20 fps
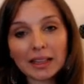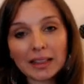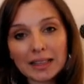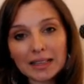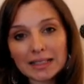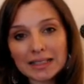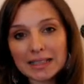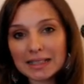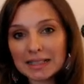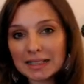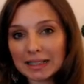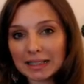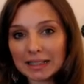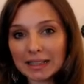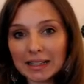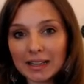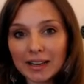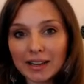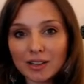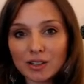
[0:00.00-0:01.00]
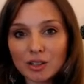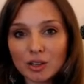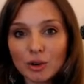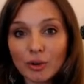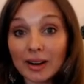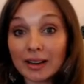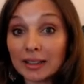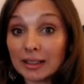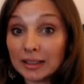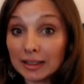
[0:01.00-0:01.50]
This study
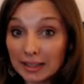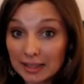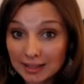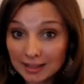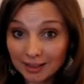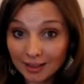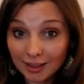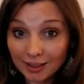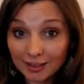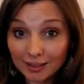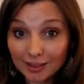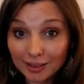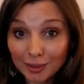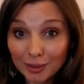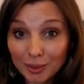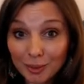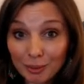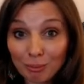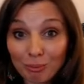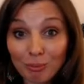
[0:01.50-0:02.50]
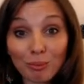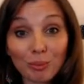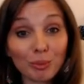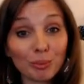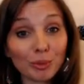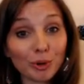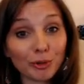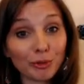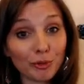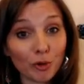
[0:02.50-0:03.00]
integrated listening,
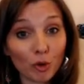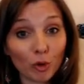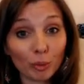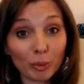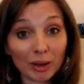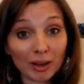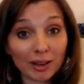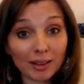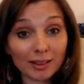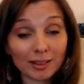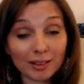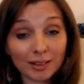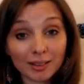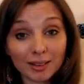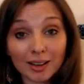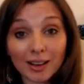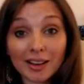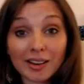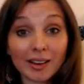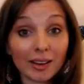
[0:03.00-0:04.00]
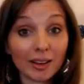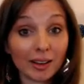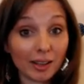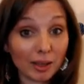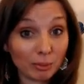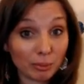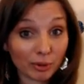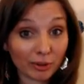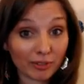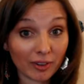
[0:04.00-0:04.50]
performing,
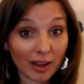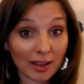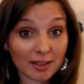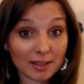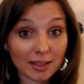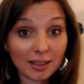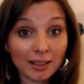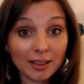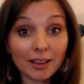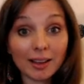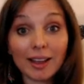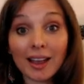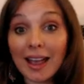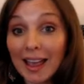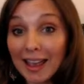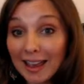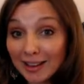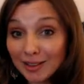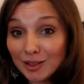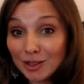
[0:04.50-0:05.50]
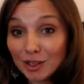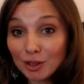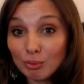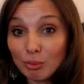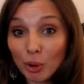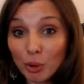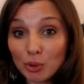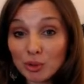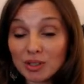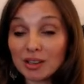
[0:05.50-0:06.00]
improvising, and
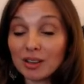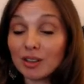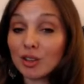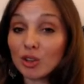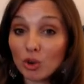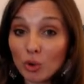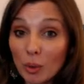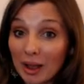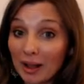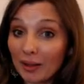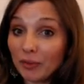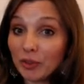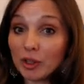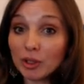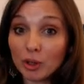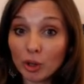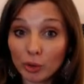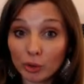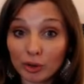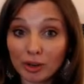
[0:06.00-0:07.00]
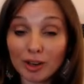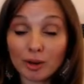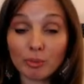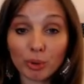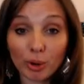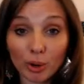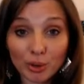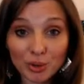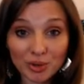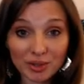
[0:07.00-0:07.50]
composing throughout the learning
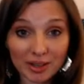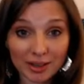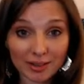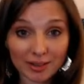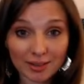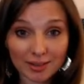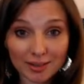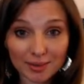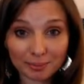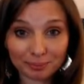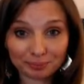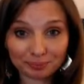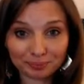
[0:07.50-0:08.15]
process.